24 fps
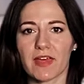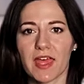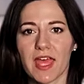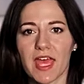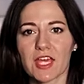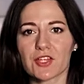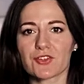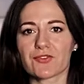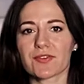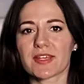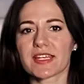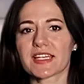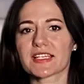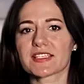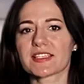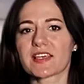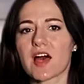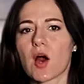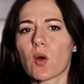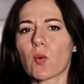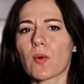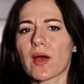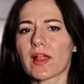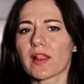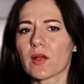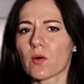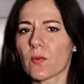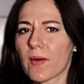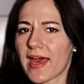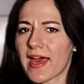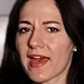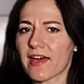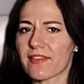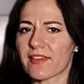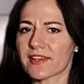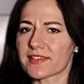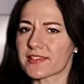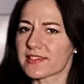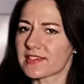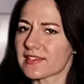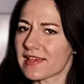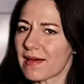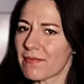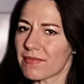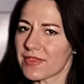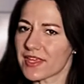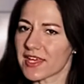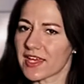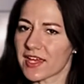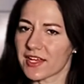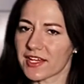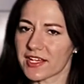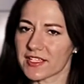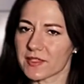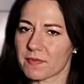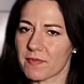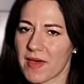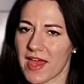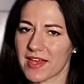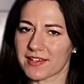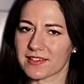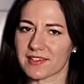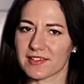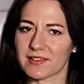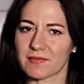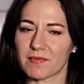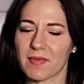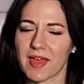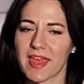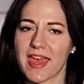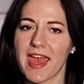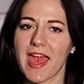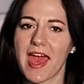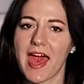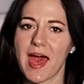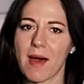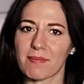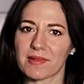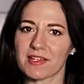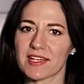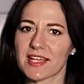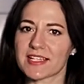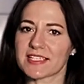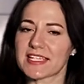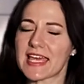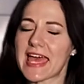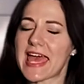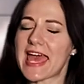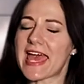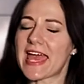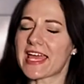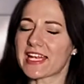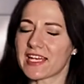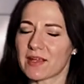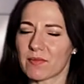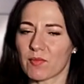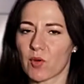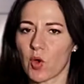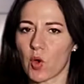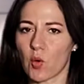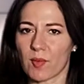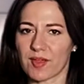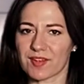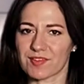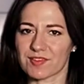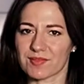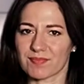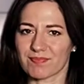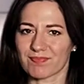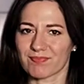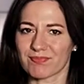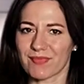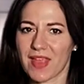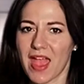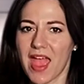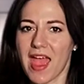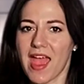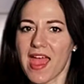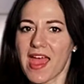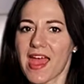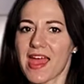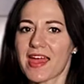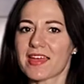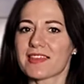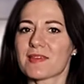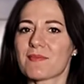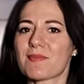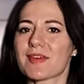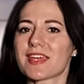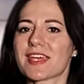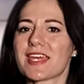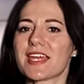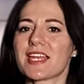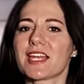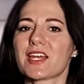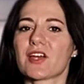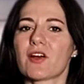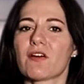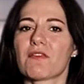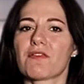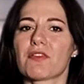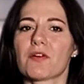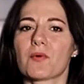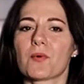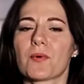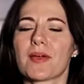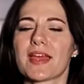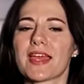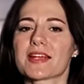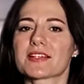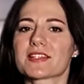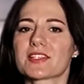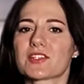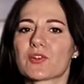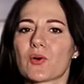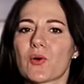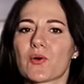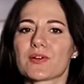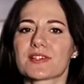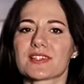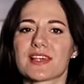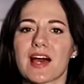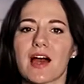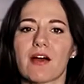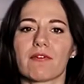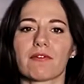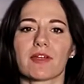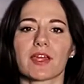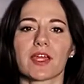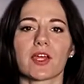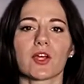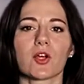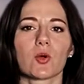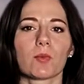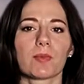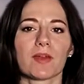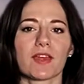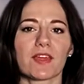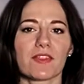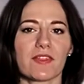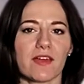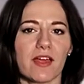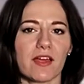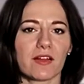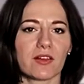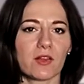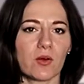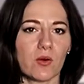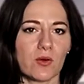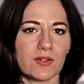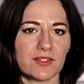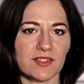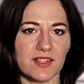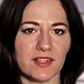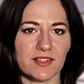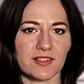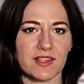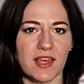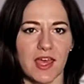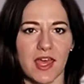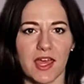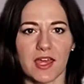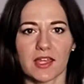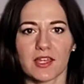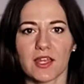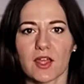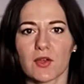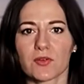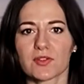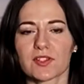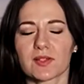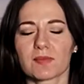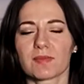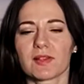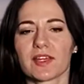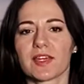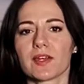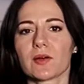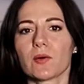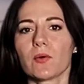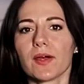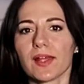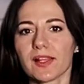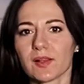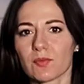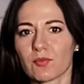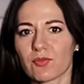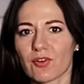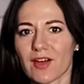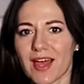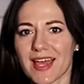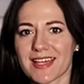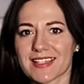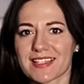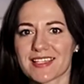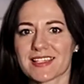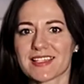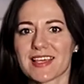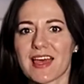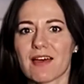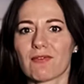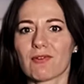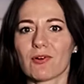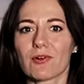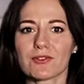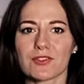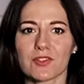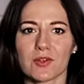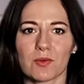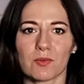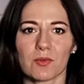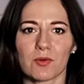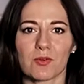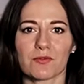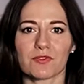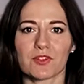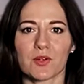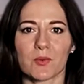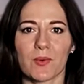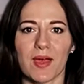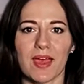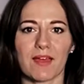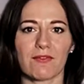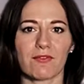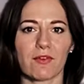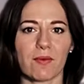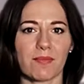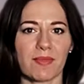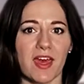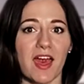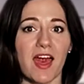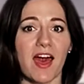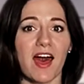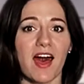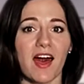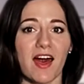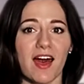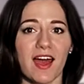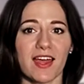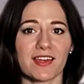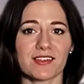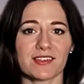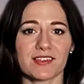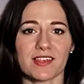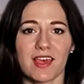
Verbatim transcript: Traders are well aware that something unexpected may happen at any moment. At the beginning of the week, stocks are recouping their losses. Notably, oil prices have also moved away from their highs.